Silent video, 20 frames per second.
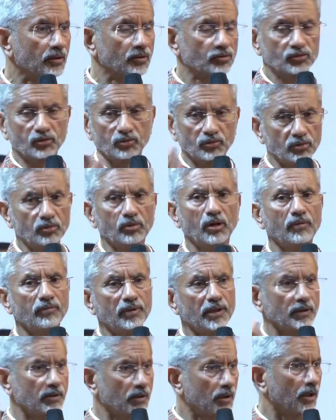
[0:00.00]
So
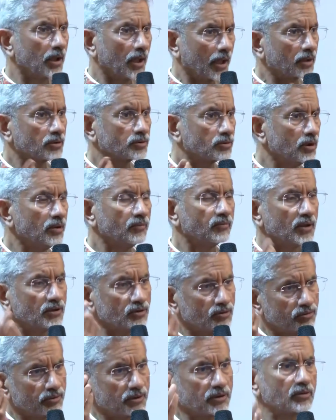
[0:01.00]
whoever, actually
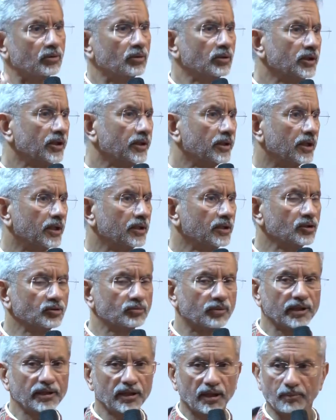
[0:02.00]
once we told the Iranians,
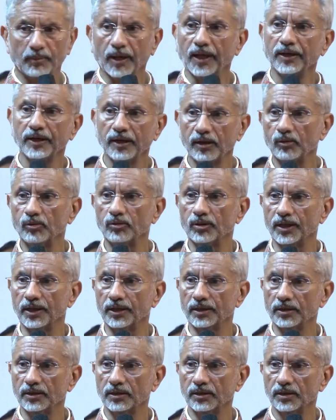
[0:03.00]
bhai hamare log,
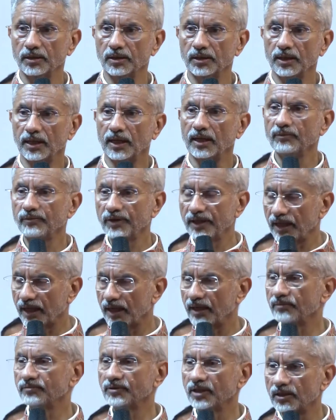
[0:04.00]
and we
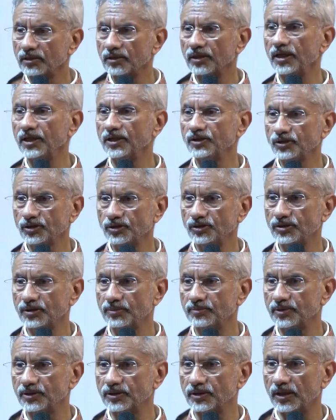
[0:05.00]
have that
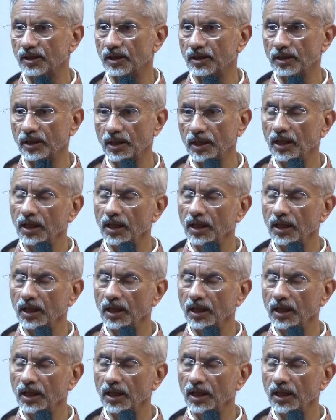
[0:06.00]
relationship with Iran.